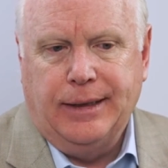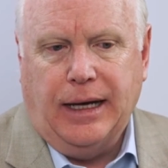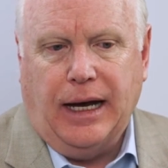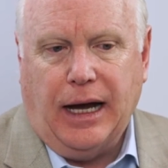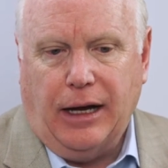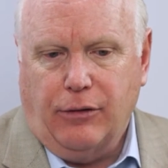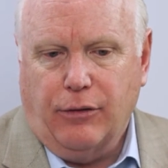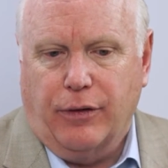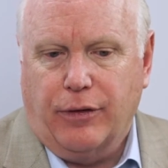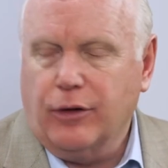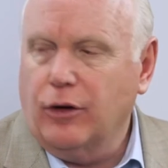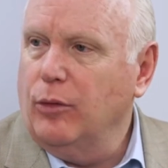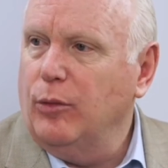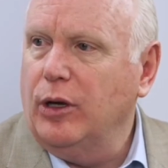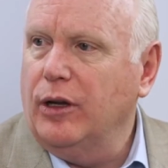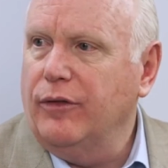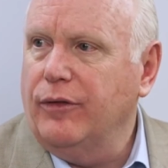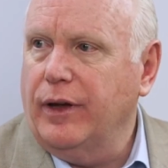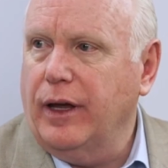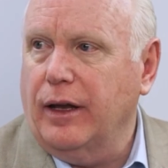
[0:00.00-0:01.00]

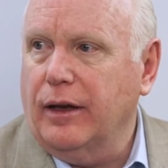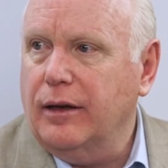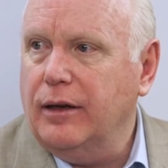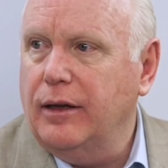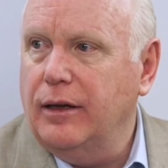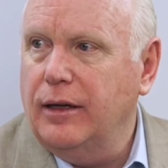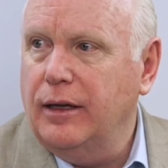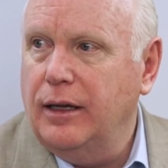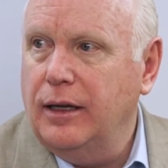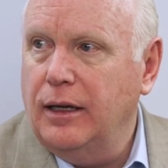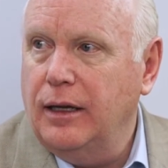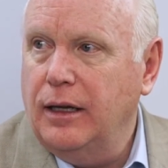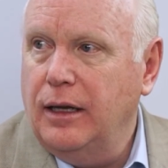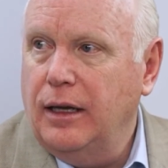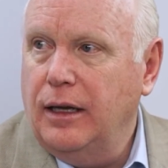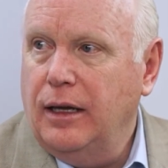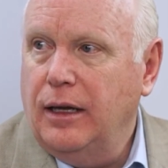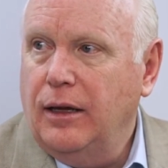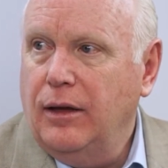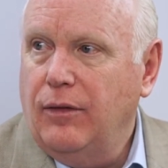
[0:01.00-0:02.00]
hydrothermal event.
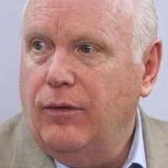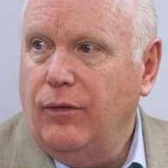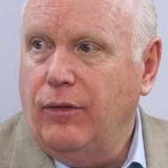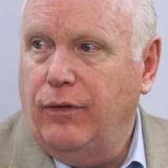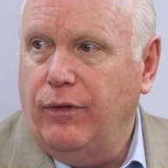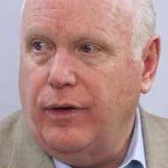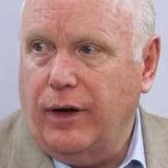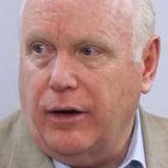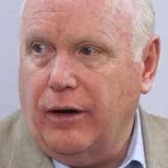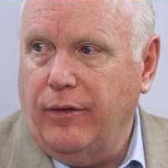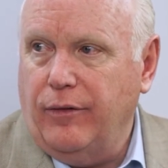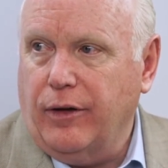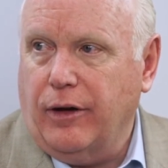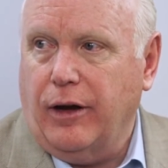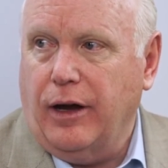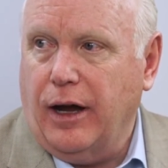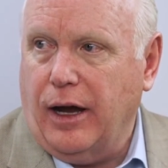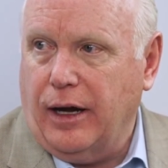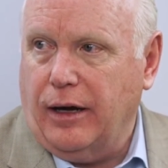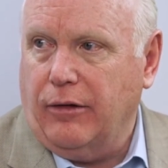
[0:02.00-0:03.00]
Very,
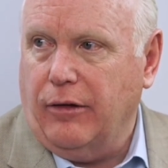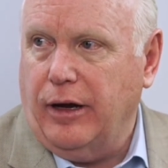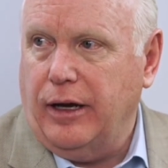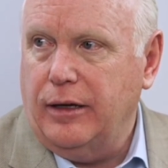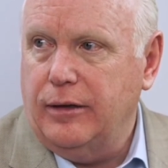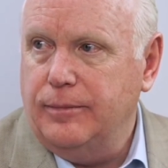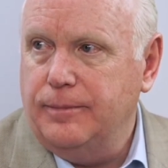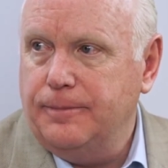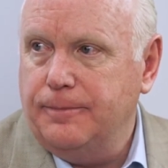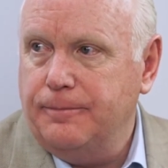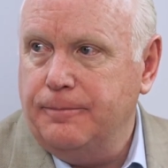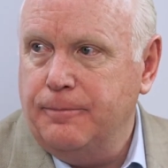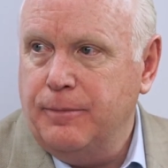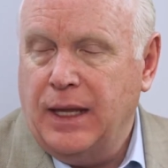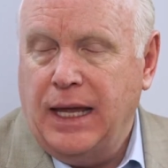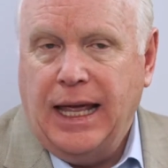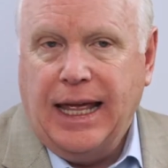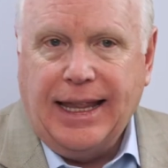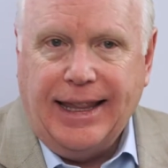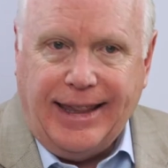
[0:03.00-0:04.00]
very high grade.
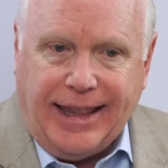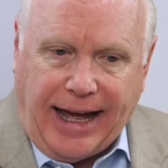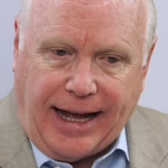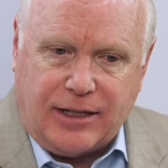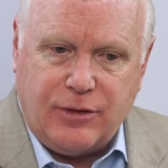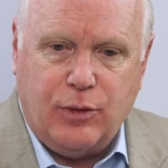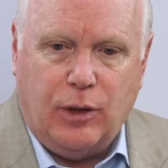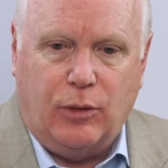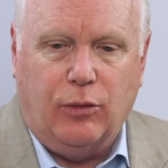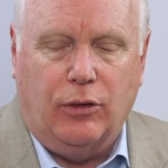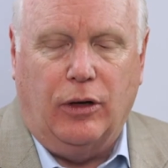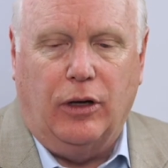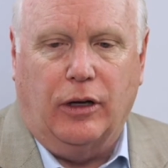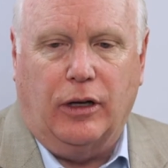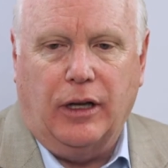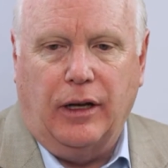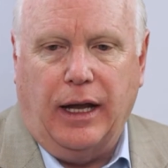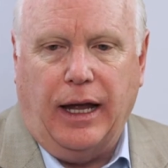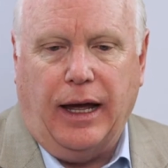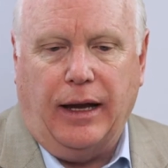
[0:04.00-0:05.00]
That's what we're
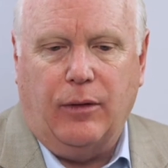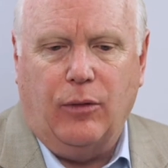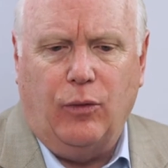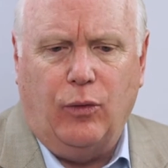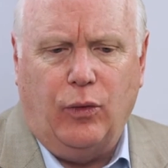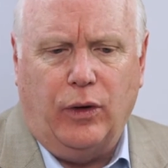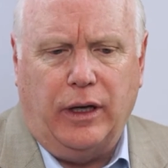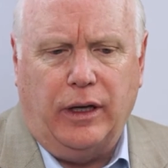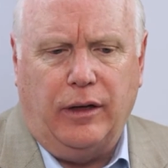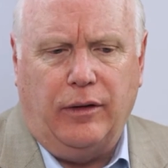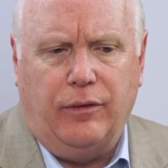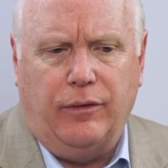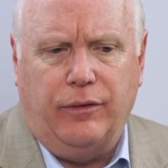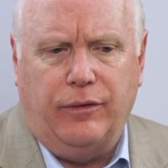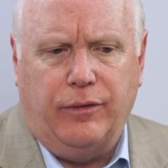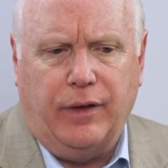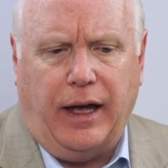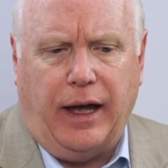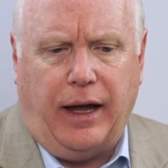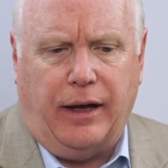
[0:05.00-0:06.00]
looking at.
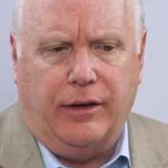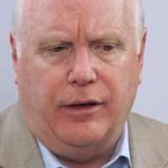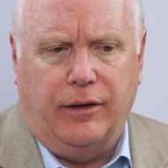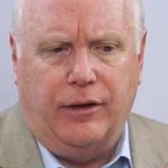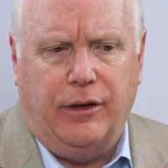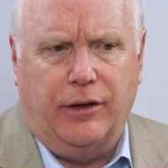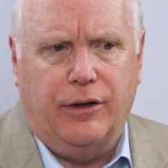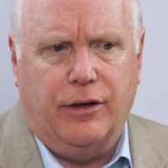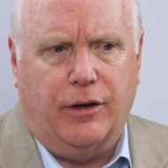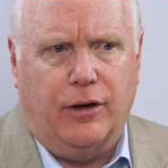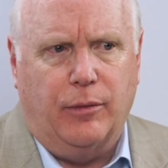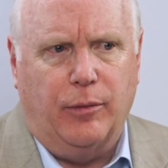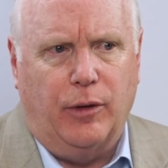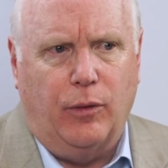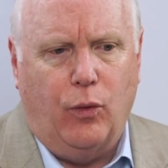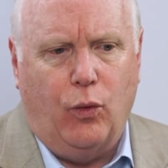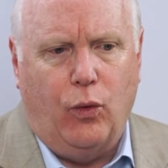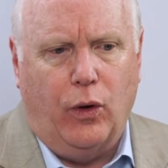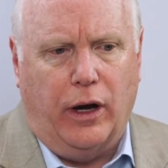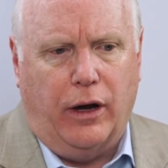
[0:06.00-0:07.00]
We've had to
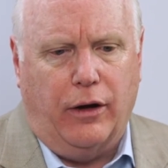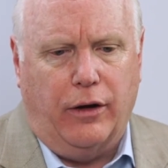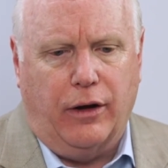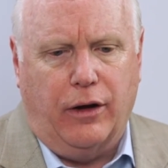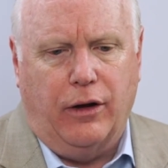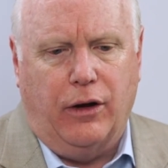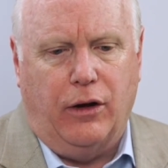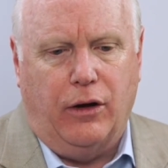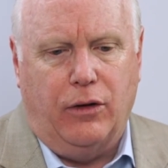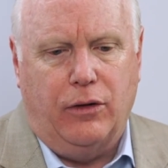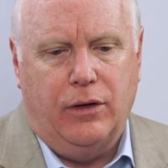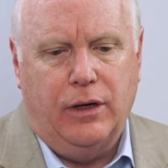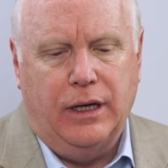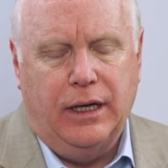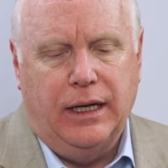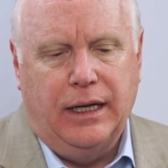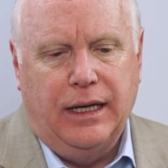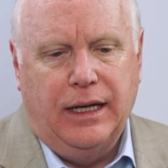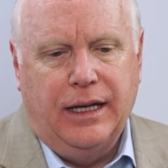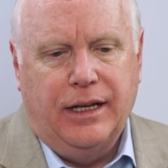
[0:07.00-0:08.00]
determine where to go
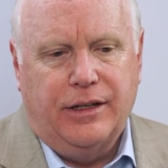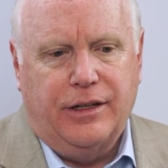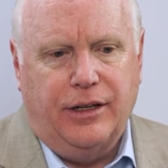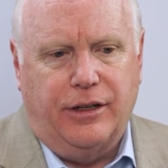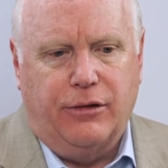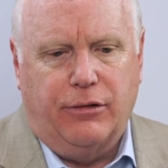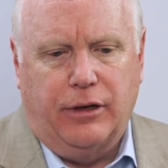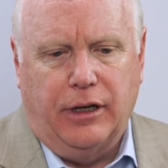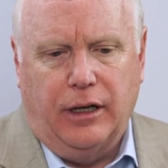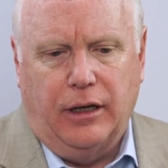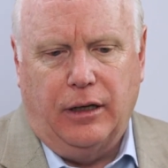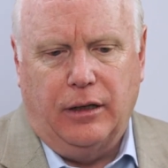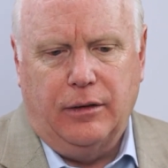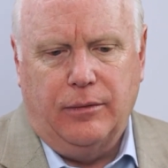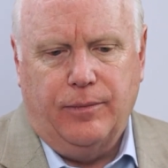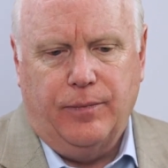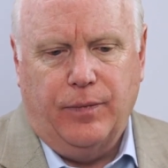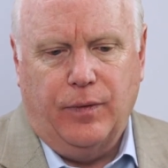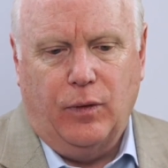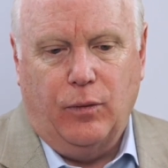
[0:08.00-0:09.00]
to drill